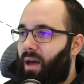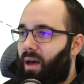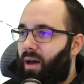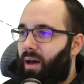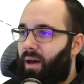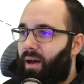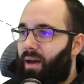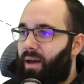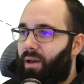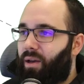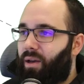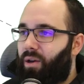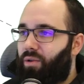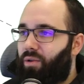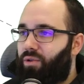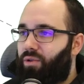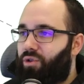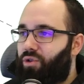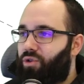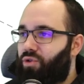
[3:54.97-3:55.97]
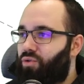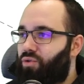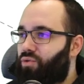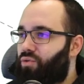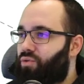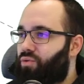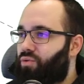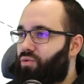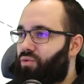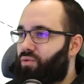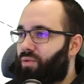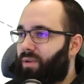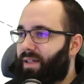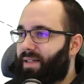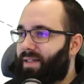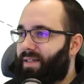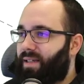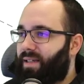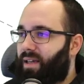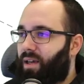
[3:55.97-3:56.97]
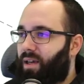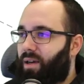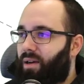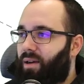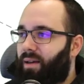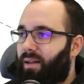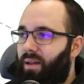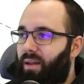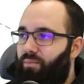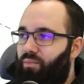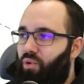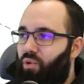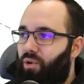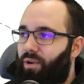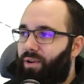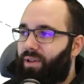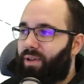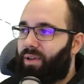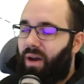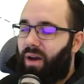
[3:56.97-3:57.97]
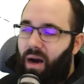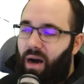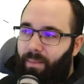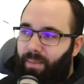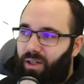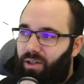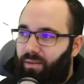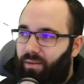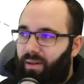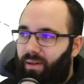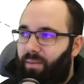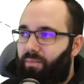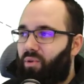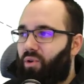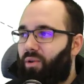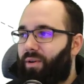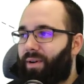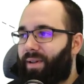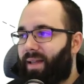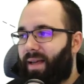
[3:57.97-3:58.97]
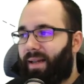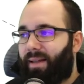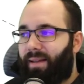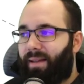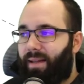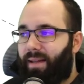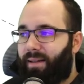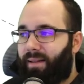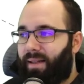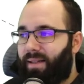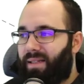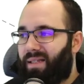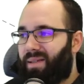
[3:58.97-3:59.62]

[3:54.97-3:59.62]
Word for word: uh, go to, let's see, clipboard, copy to clipboard, and then let's